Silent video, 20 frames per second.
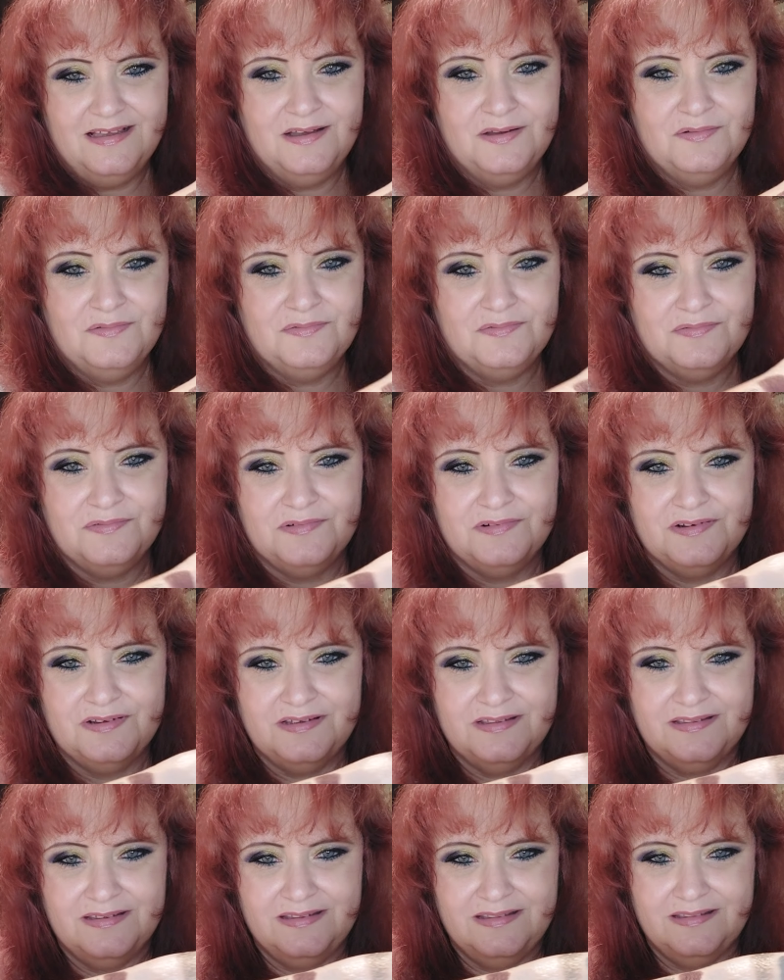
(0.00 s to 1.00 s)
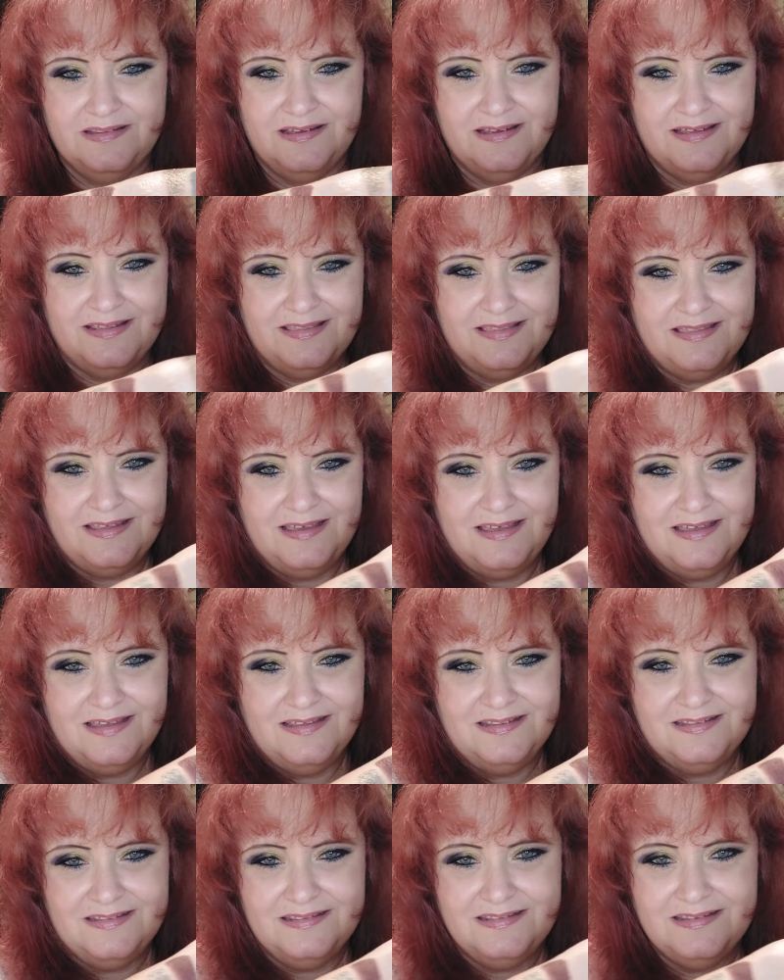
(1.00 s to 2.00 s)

I really like that.